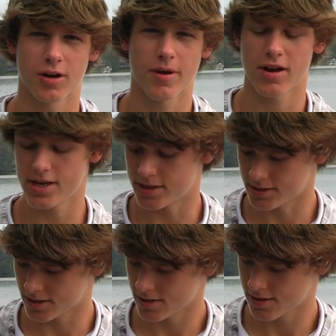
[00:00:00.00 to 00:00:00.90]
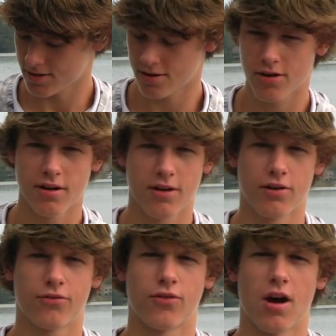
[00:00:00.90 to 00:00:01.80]
about is
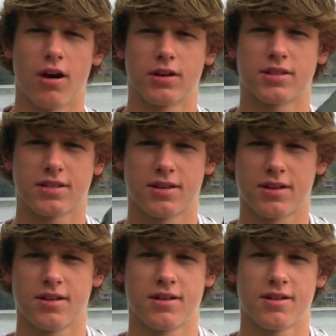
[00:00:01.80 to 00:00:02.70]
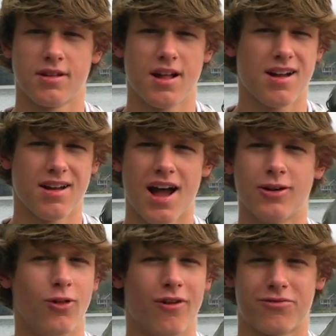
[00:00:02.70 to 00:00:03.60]
frogs. I
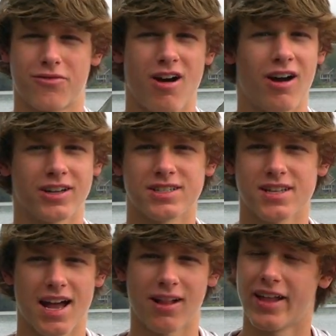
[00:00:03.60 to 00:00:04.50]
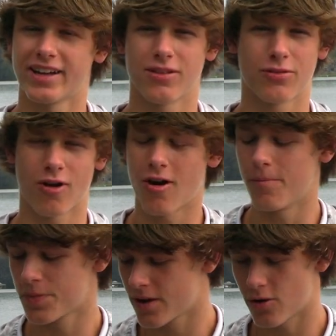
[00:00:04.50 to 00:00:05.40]
love frogs. I like to throw
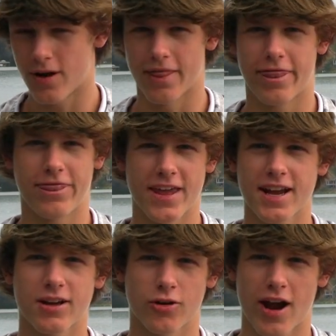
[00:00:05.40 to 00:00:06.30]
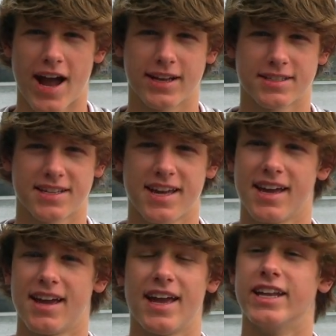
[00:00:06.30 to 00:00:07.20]
them around thick grass
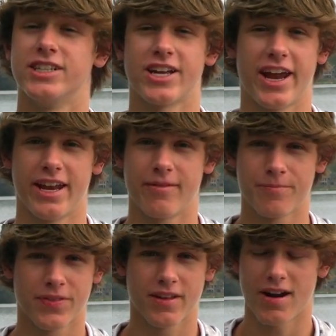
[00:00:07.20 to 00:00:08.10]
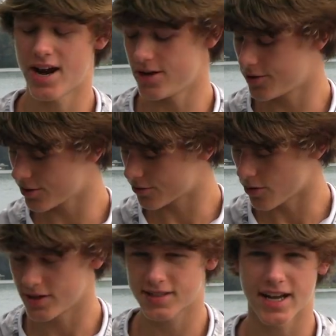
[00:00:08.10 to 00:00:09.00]
and shade. All right, you can
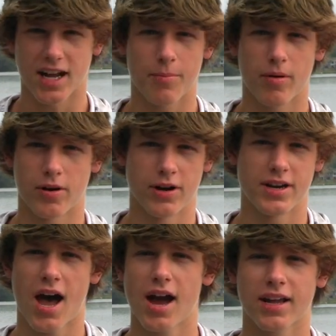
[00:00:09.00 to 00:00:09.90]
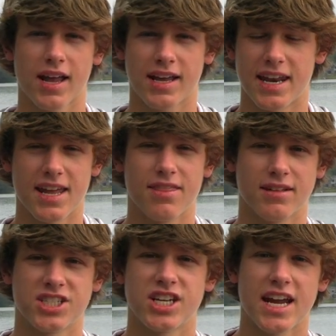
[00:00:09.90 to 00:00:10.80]
throw this thing up under a dock, get it in
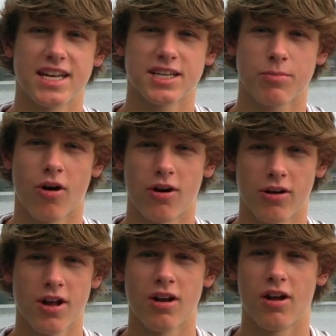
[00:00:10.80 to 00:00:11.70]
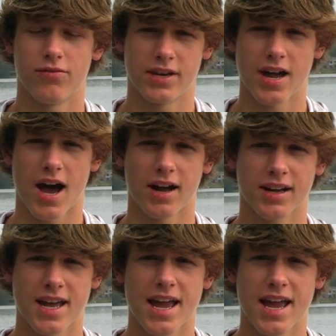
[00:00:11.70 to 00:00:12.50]
the shadiest part of the dock,